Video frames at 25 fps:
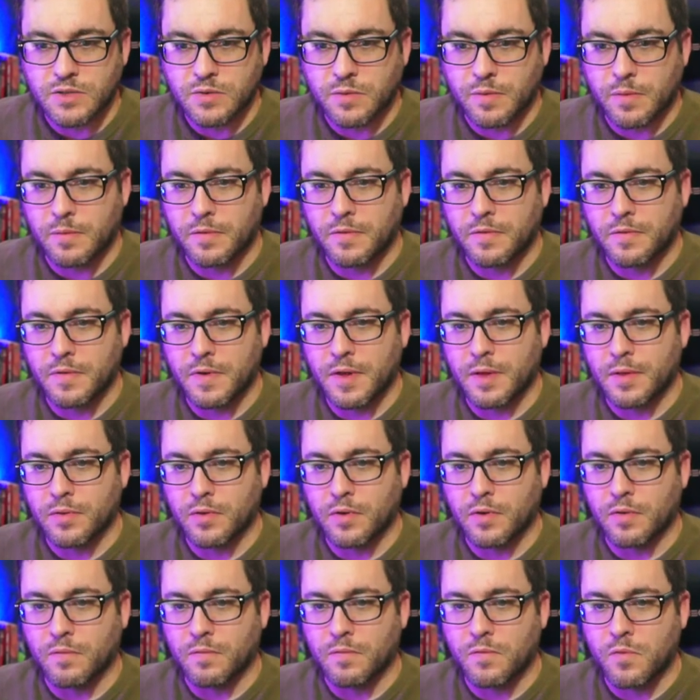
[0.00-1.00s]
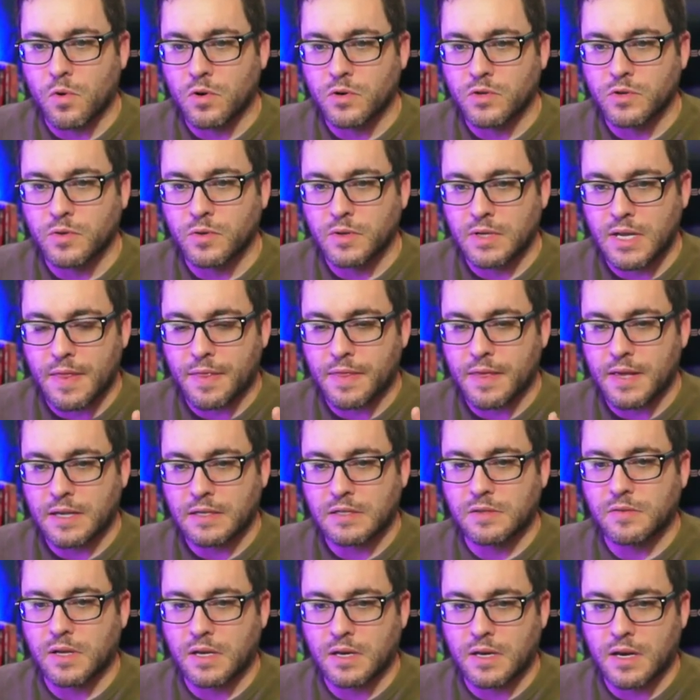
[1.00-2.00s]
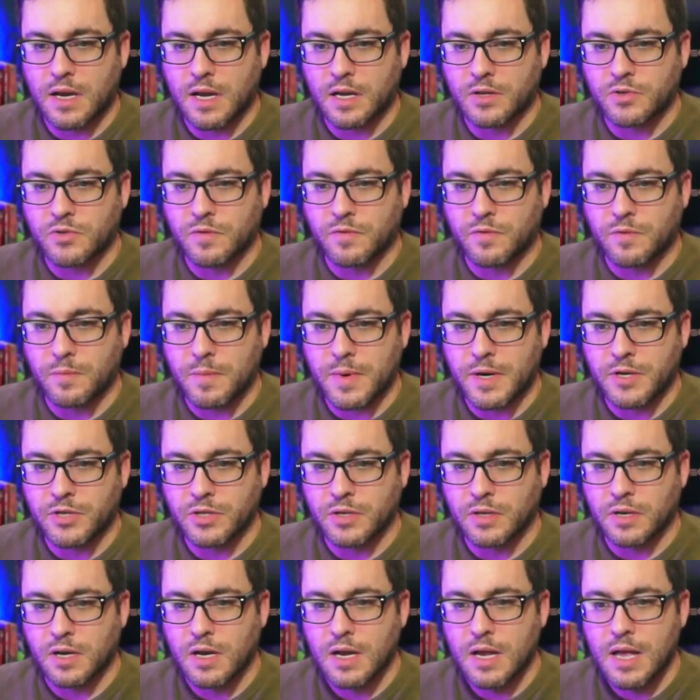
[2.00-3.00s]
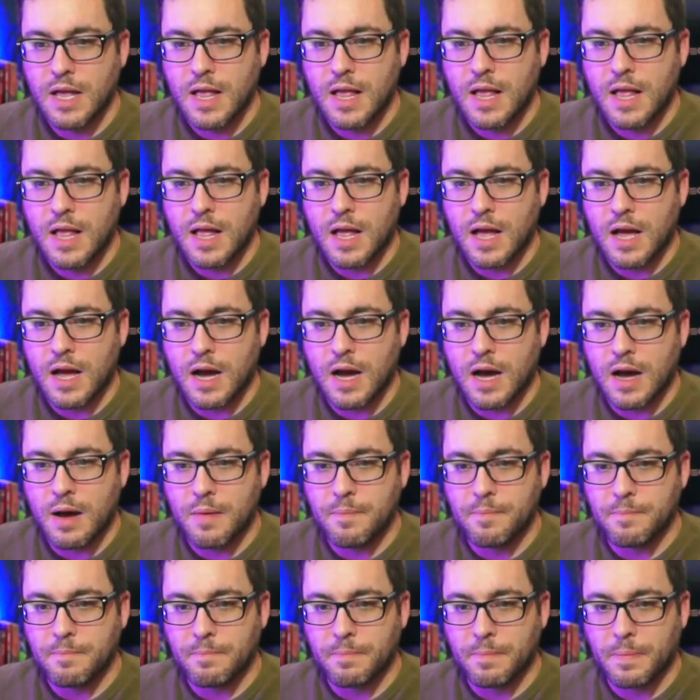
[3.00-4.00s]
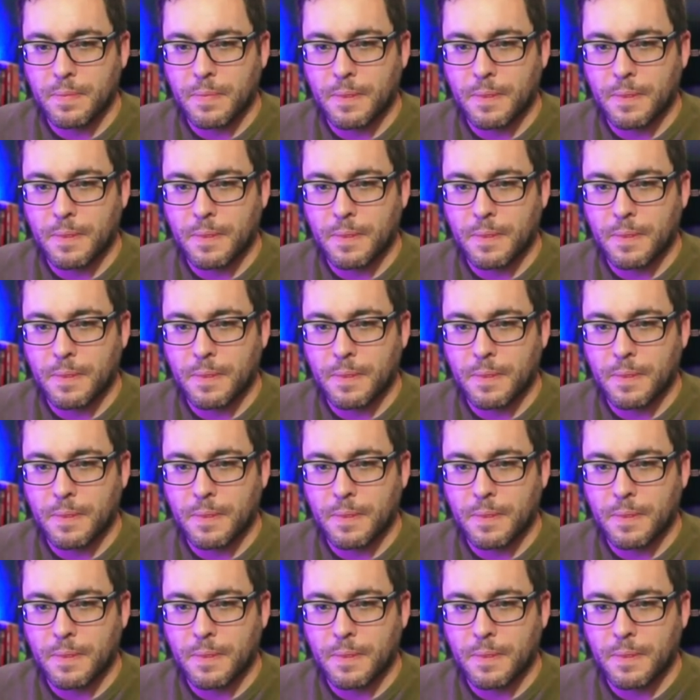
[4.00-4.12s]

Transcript: November 5th, looking forward to it. Yeah, thanks for that extra information. Um,